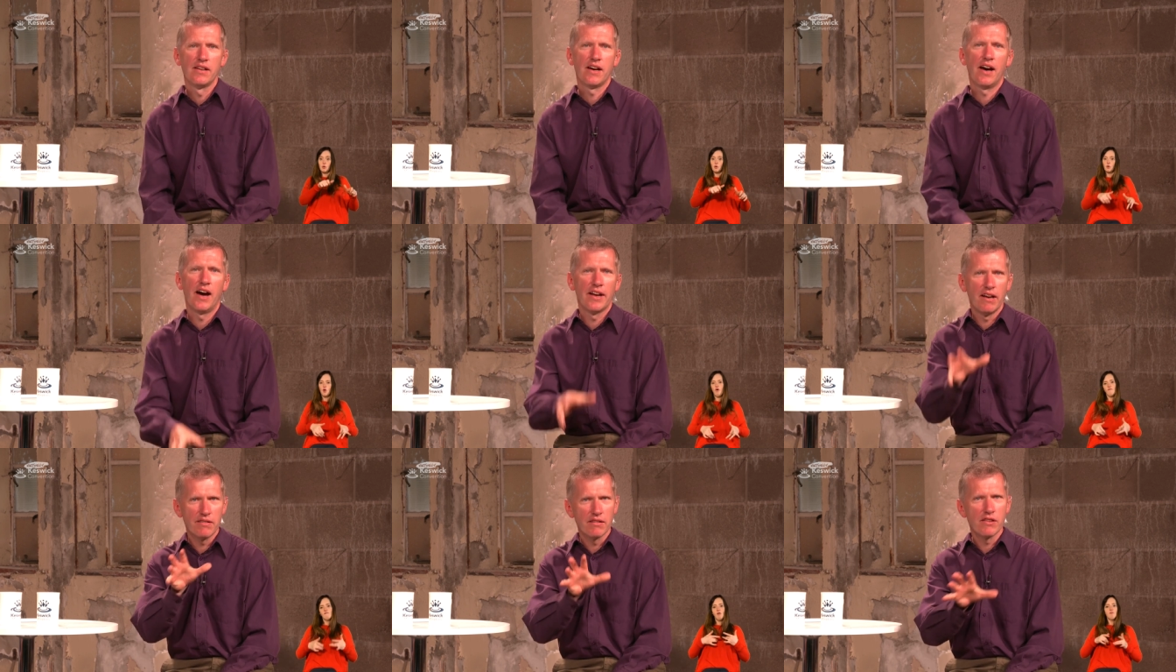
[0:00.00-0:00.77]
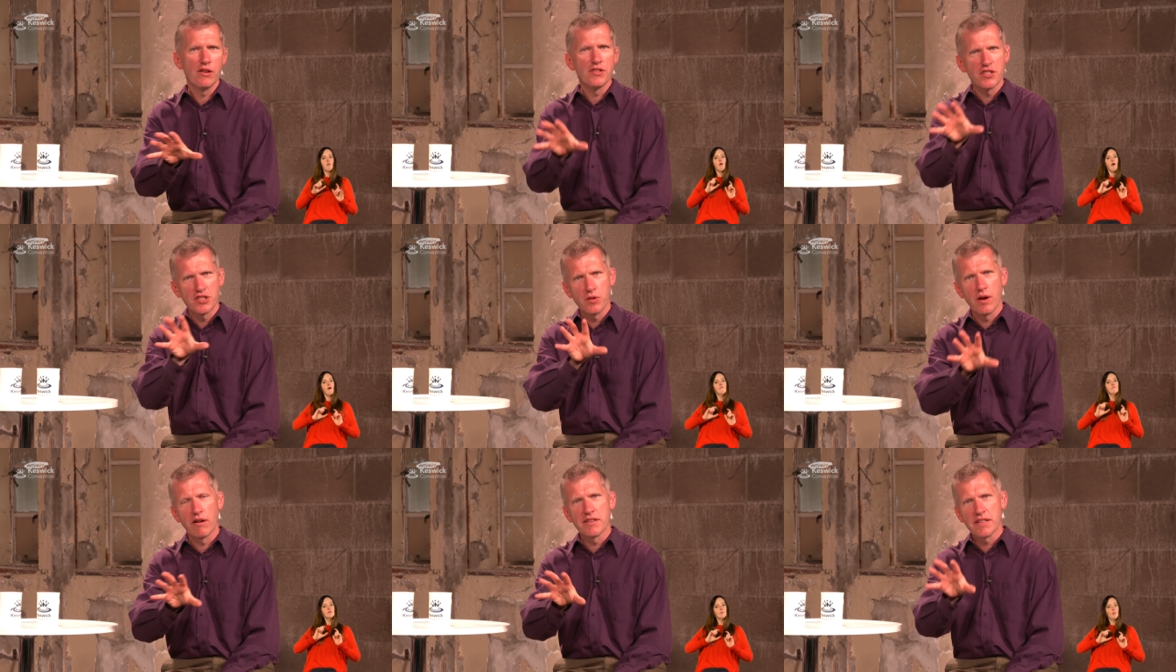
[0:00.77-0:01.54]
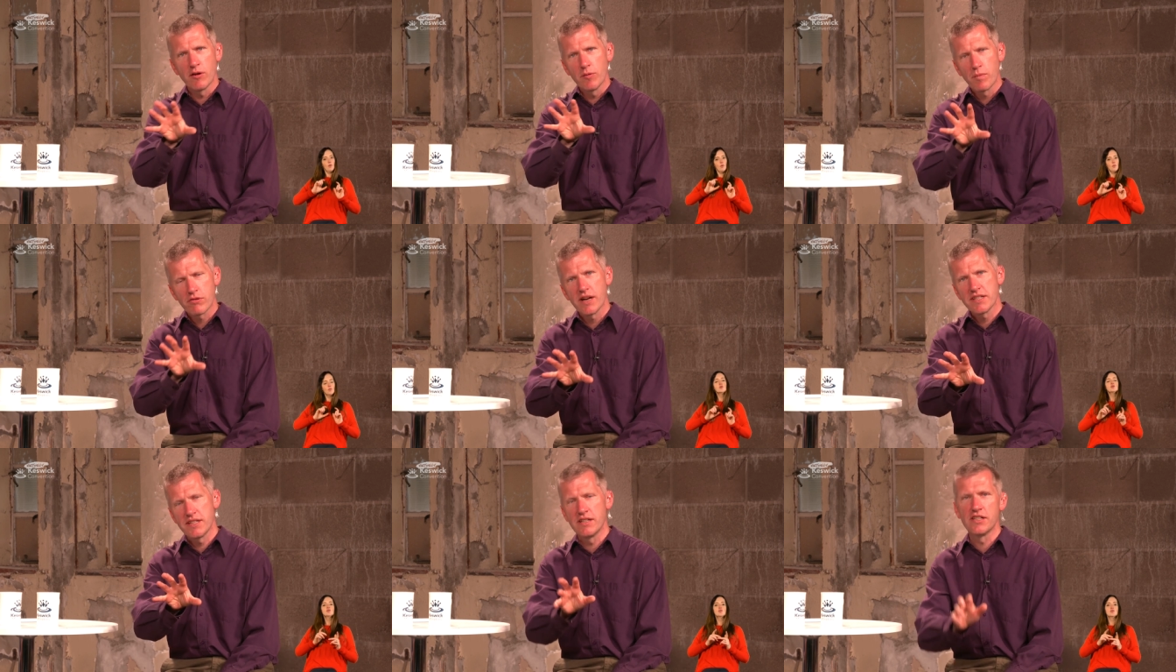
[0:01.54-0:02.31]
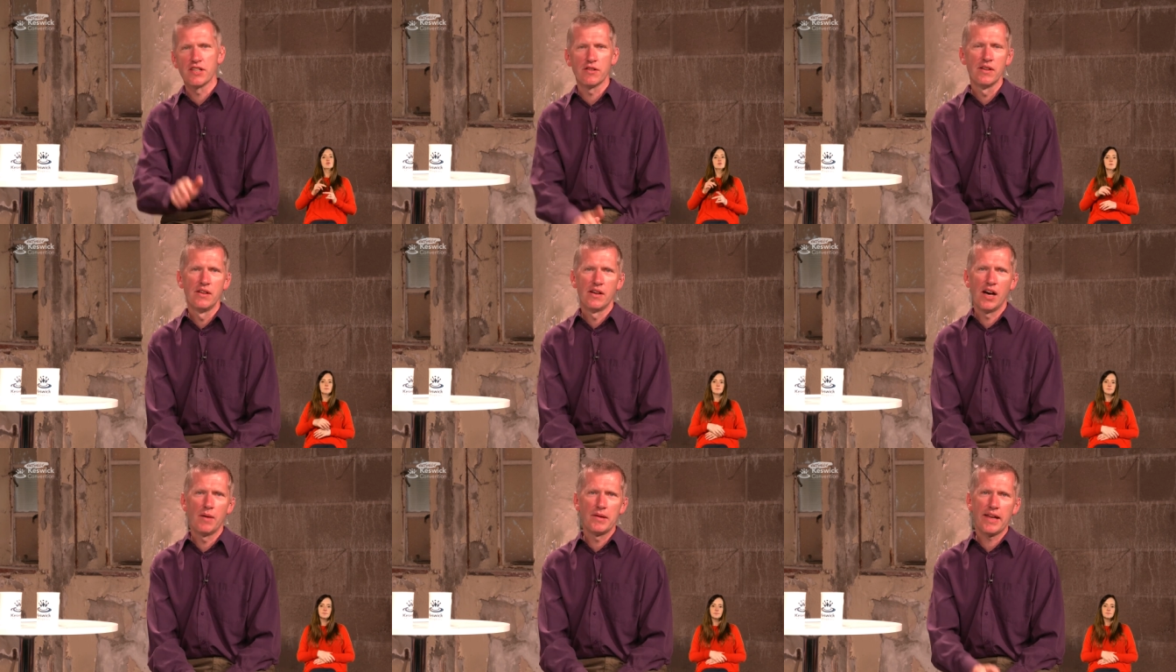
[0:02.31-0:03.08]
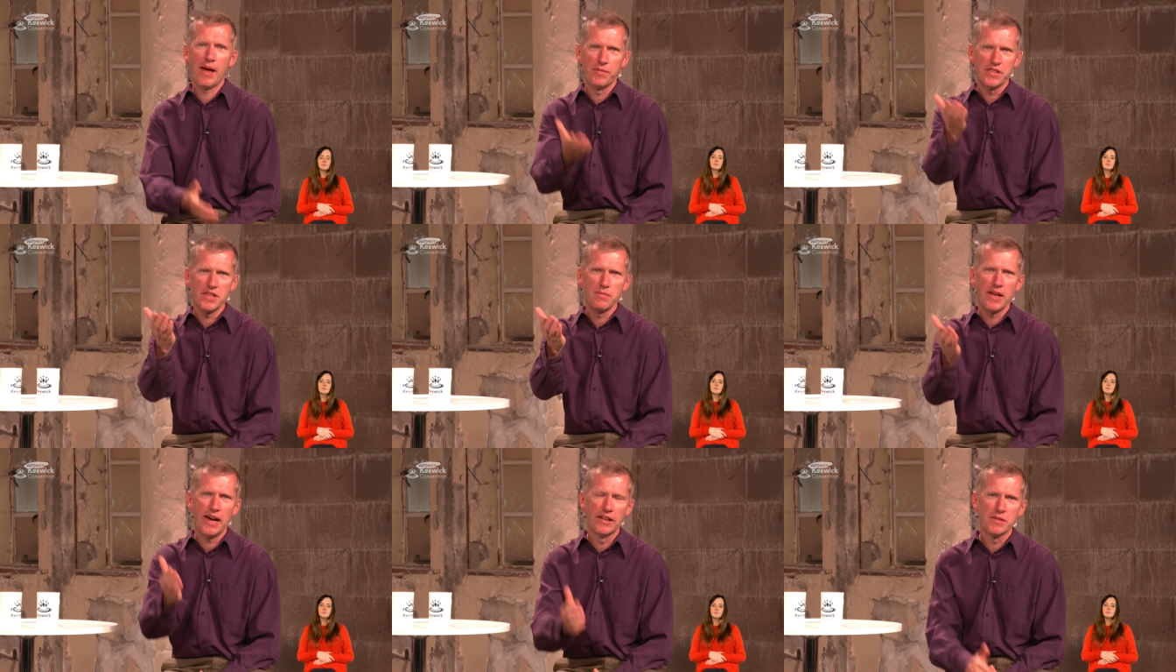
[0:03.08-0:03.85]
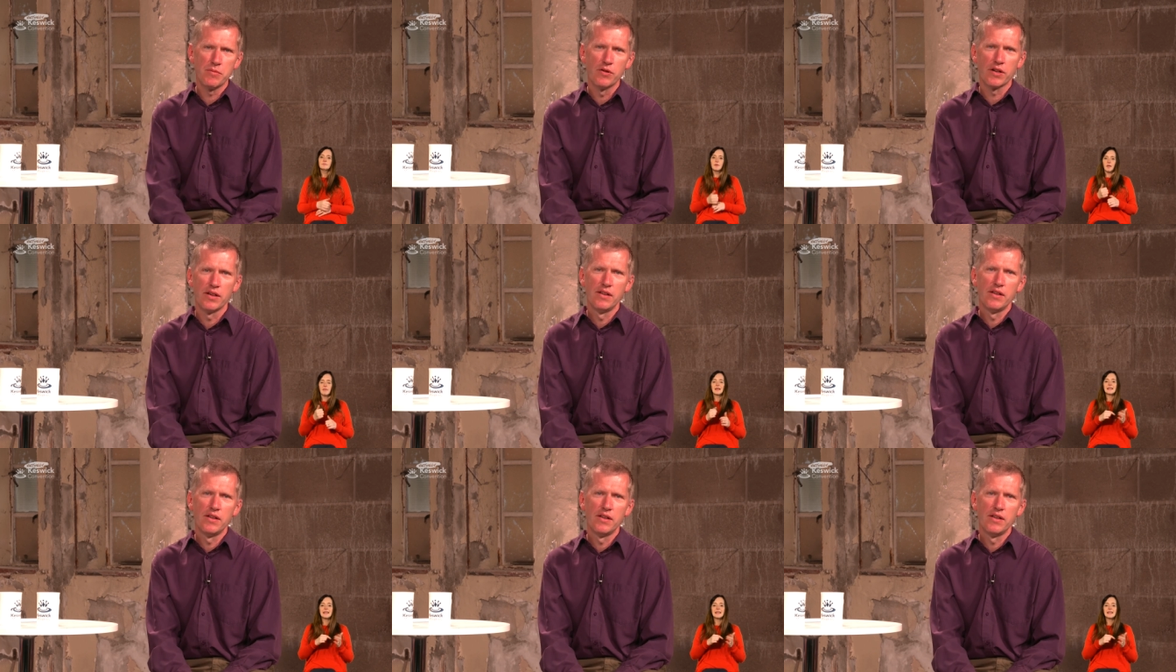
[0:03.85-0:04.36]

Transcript: Uh, and I think those are two areas I would press into. but again, Tim Keller's book,